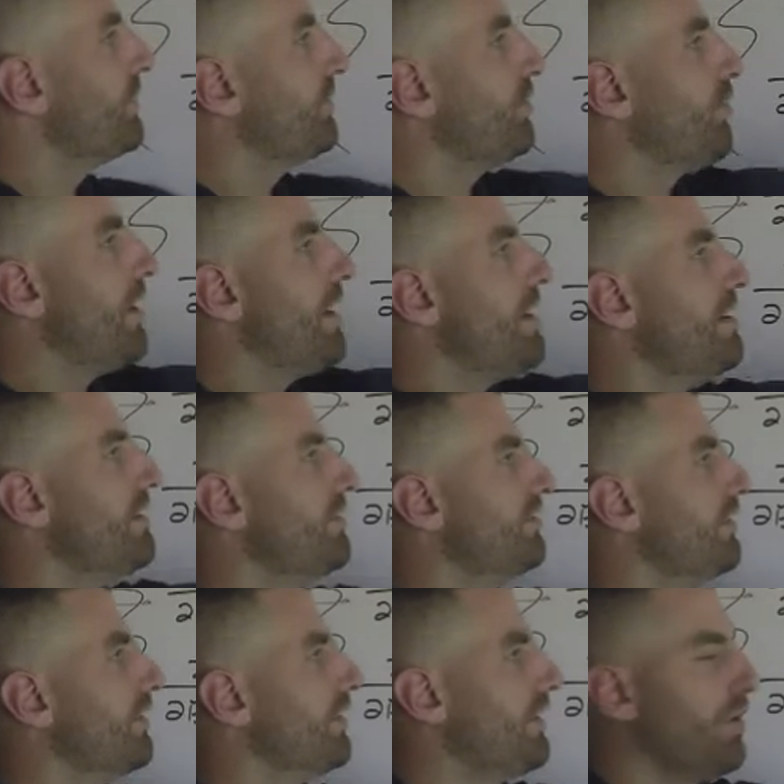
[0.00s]
square is
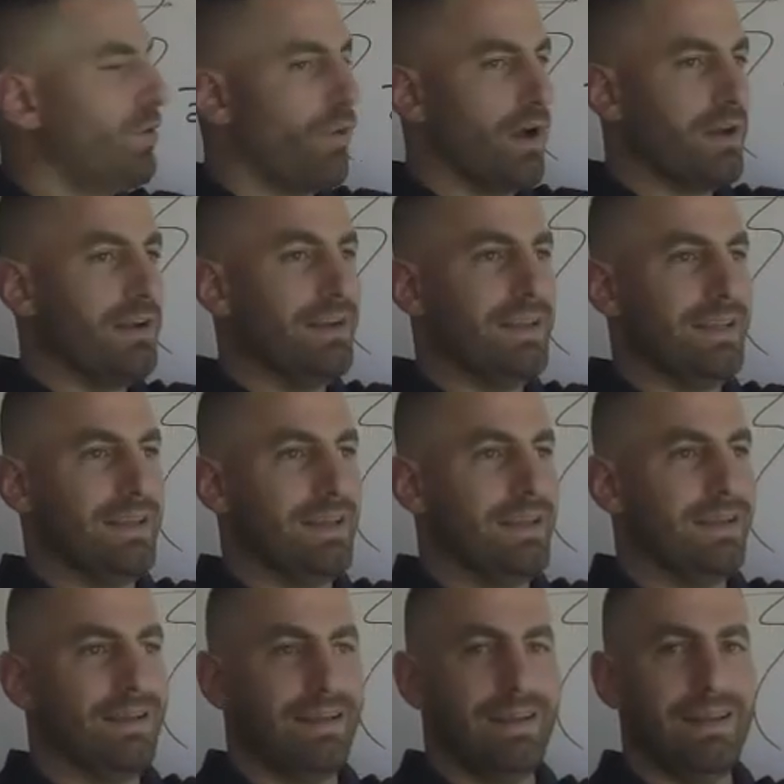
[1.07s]
on the quantity
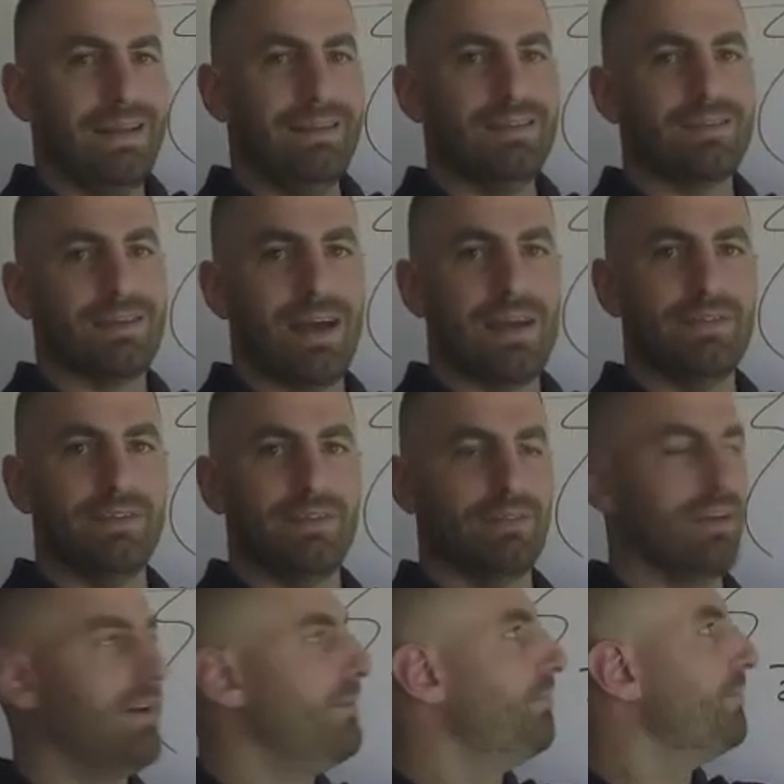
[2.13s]
inside the
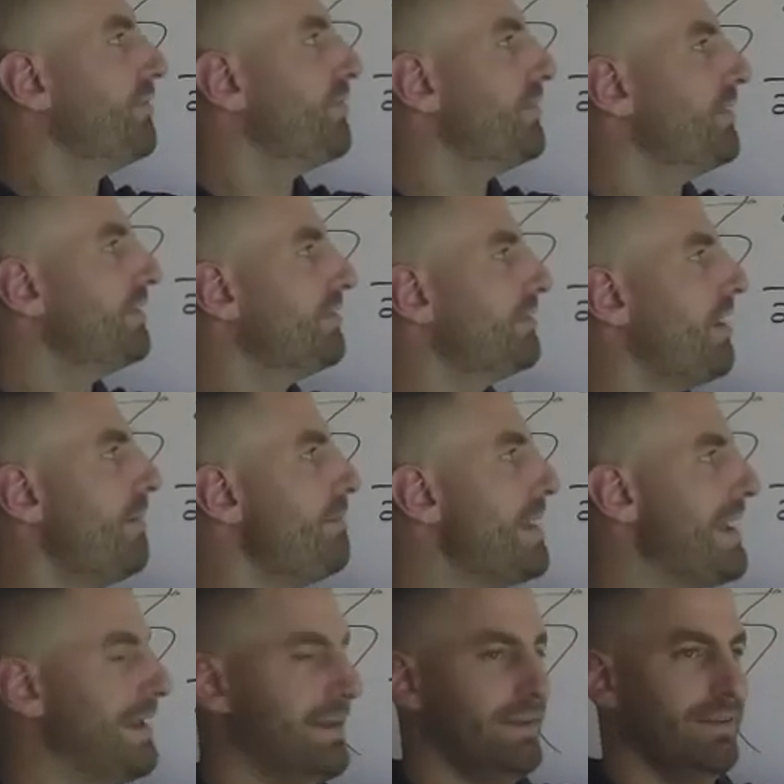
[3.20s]
sum. So the
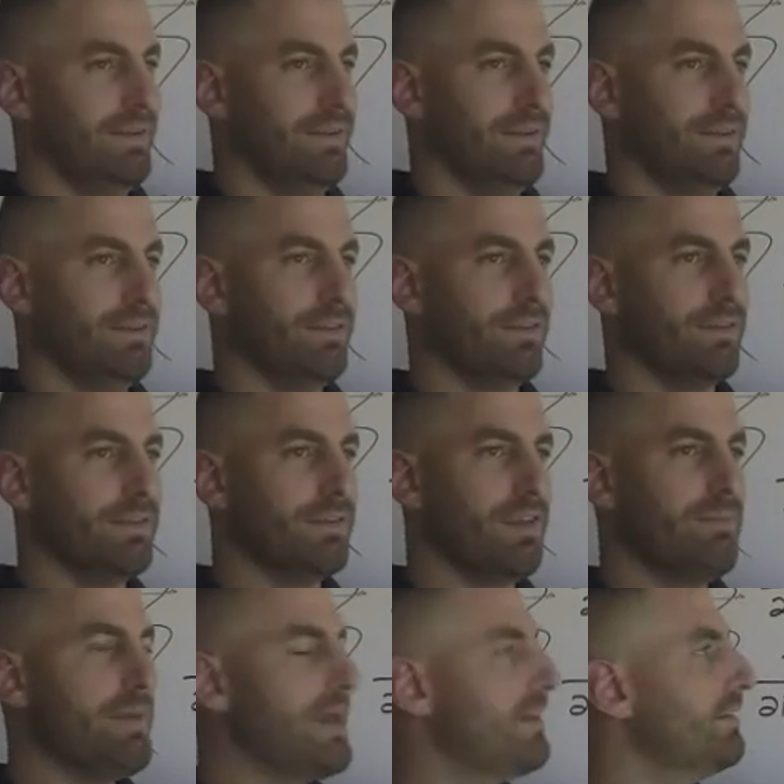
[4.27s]
summand, this is called the
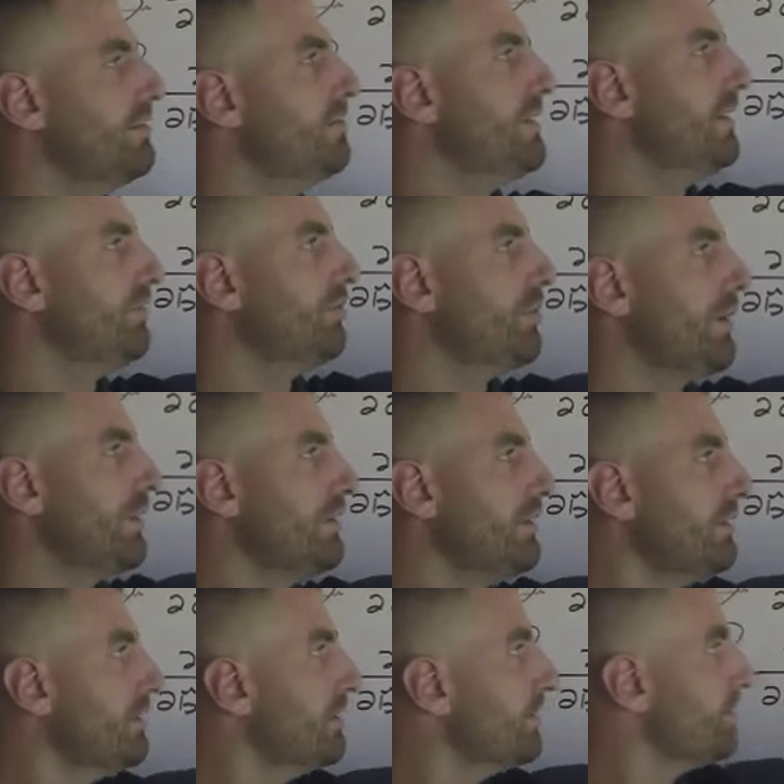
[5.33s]
summand, is being squared.
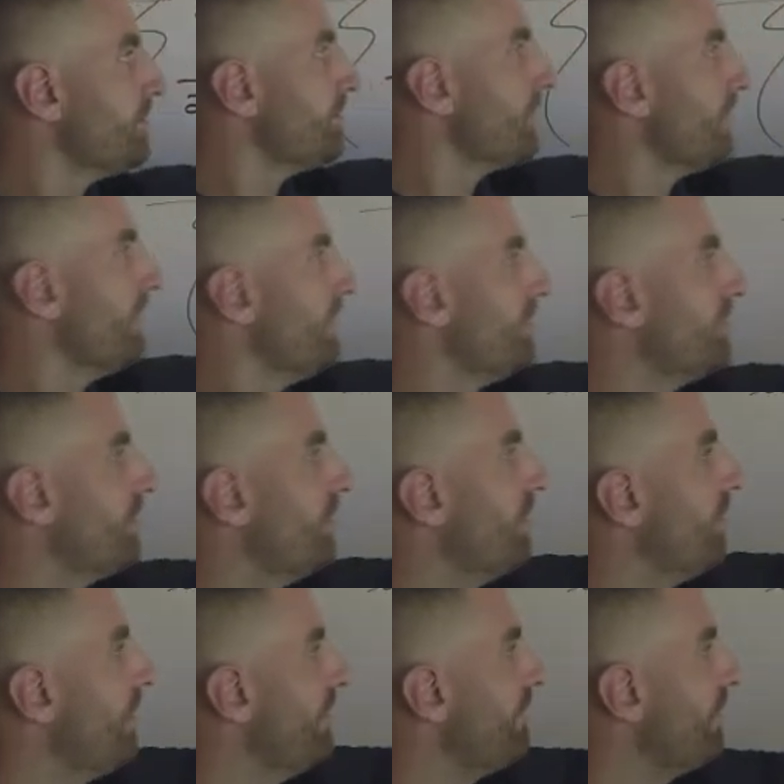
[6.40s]

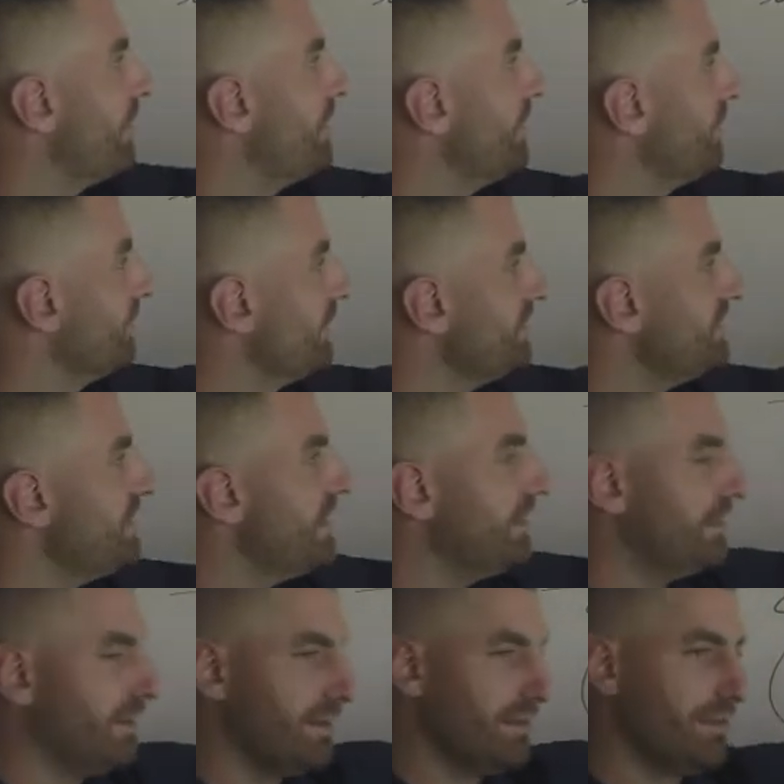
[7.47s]
So if I want to differentiate
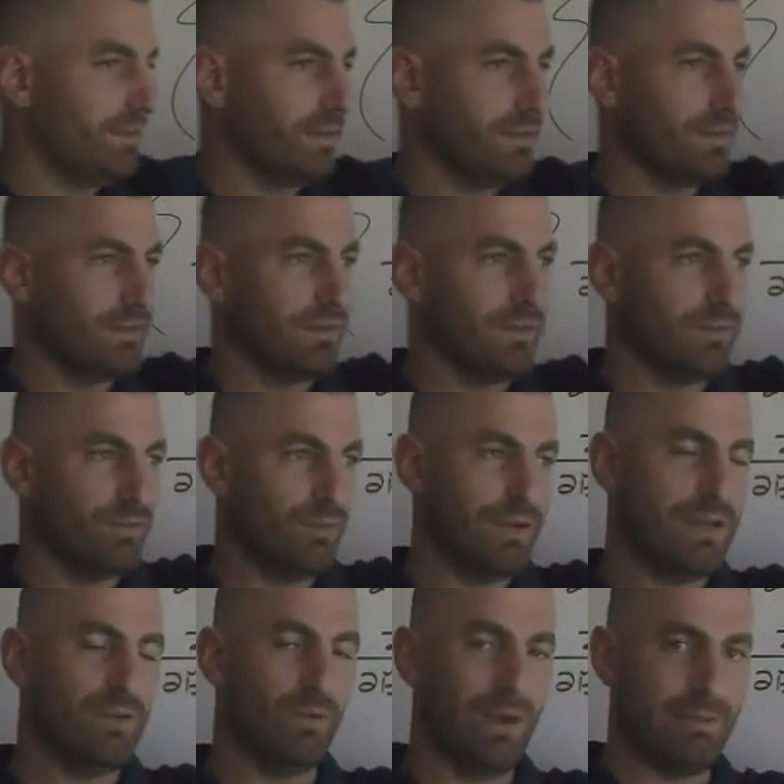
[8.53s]
this, do we
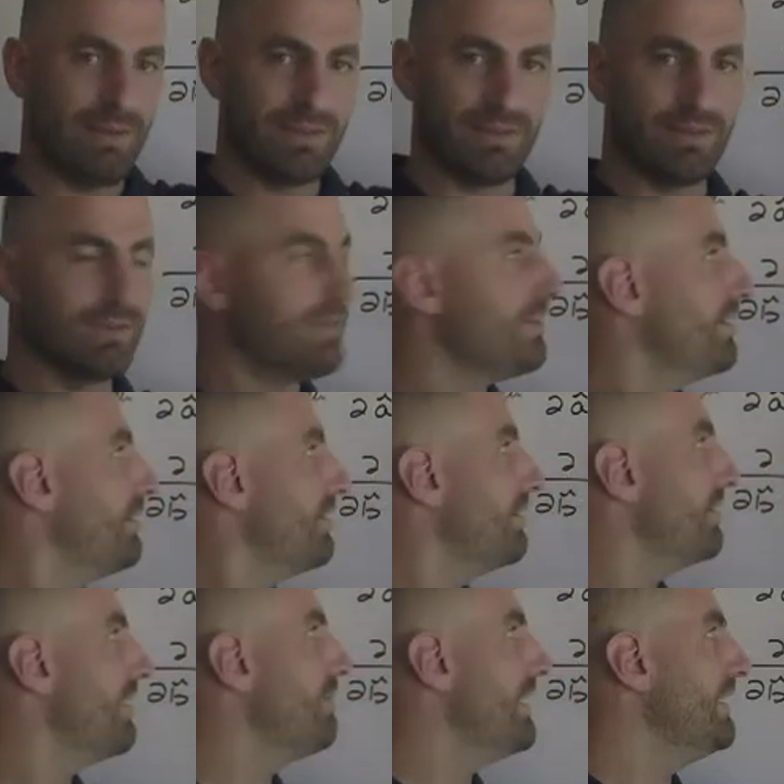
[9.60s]
need to worry about this
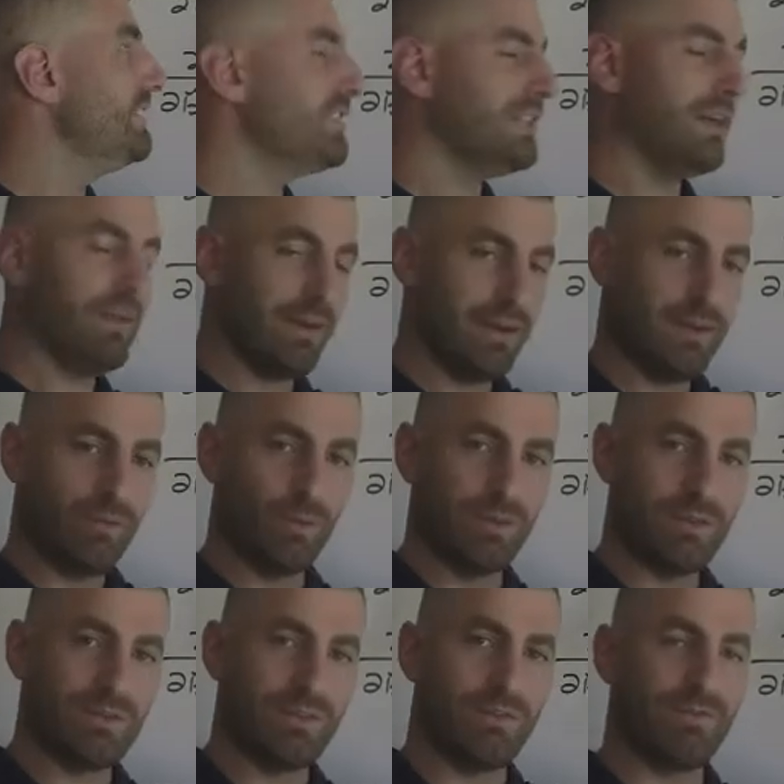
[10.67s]
summation out here? Well,
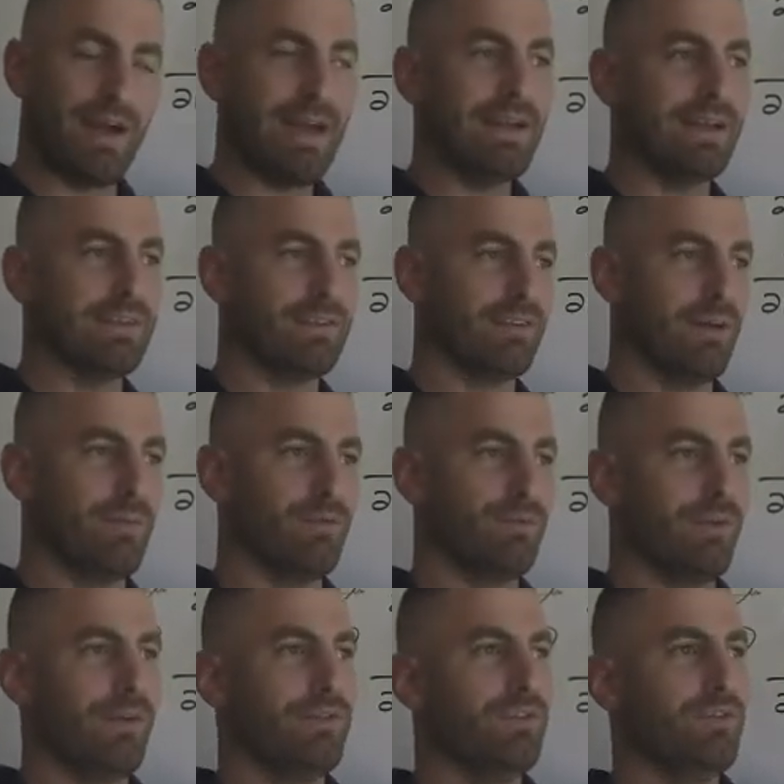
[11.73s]
this is a finite sum, so we
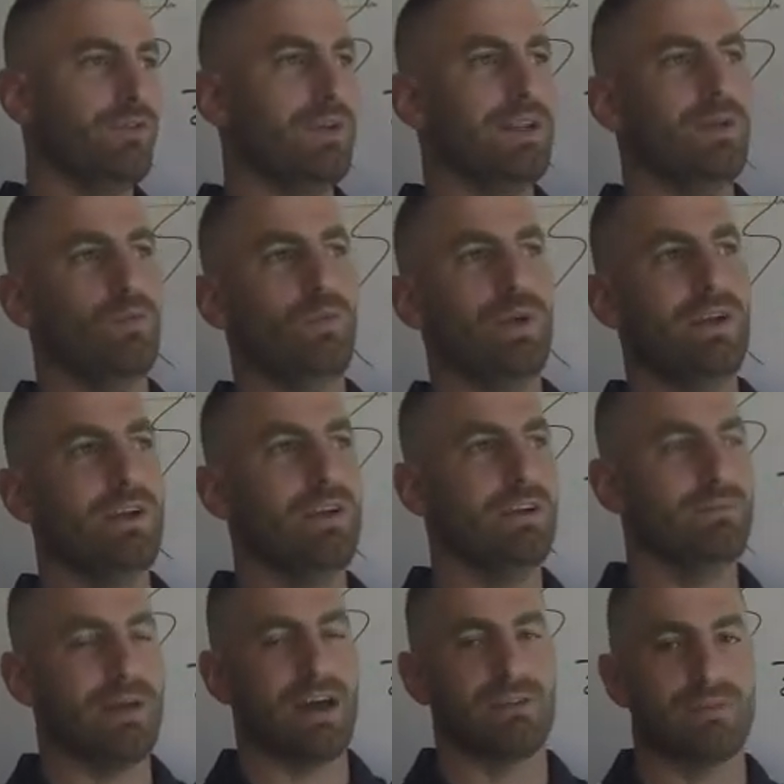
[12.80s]
don't have to do any
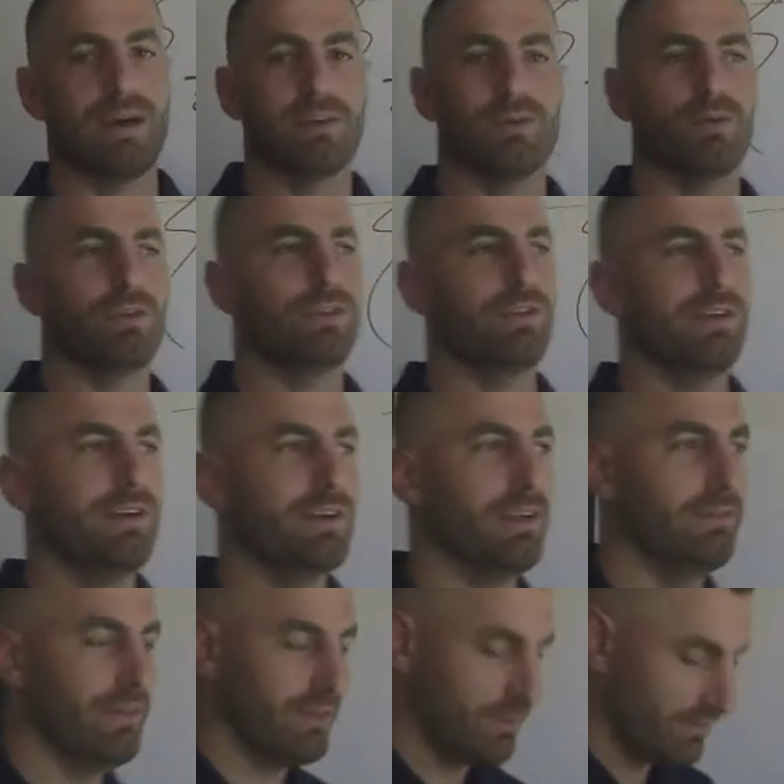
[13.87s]
weird mathematical theory to
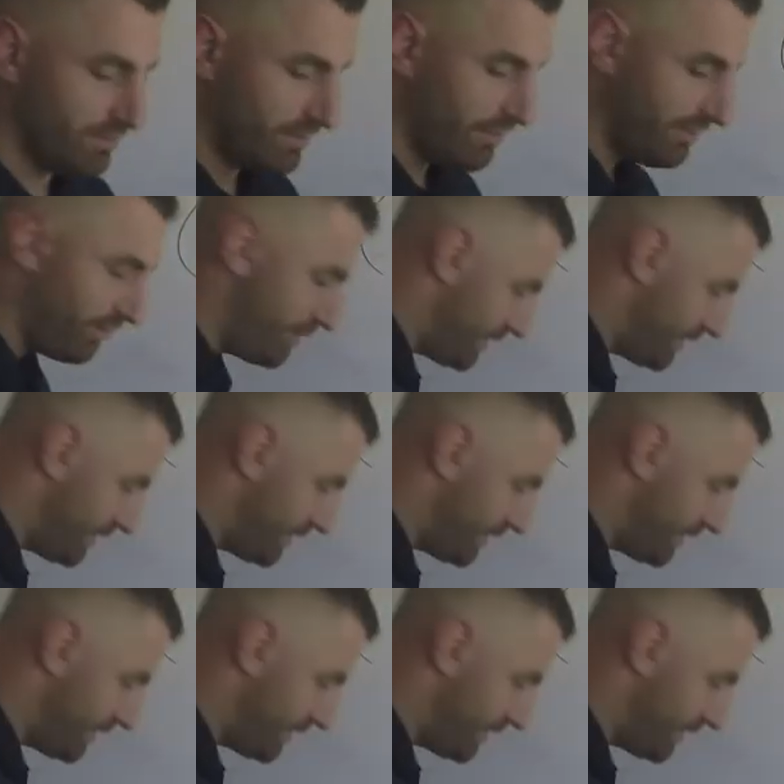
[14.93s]
convince ourselves that we